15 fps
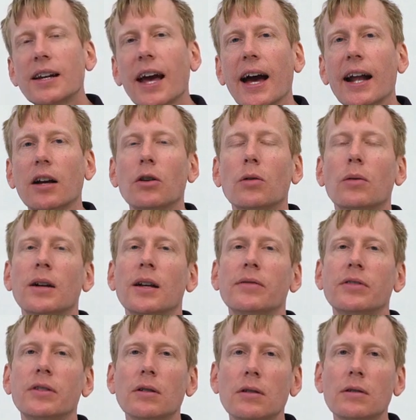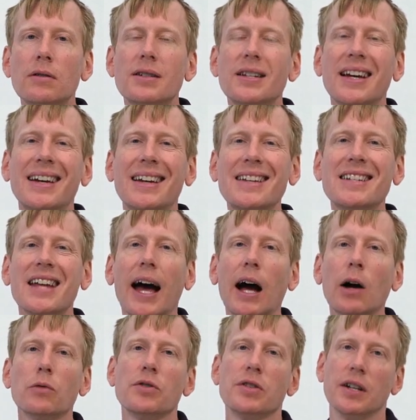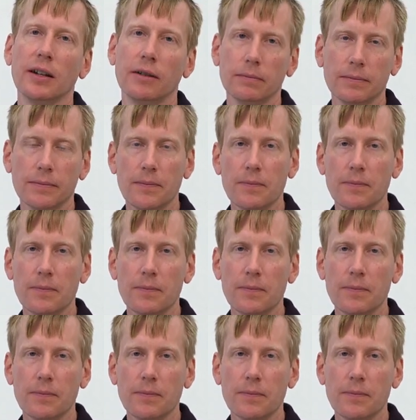category of goods is housing.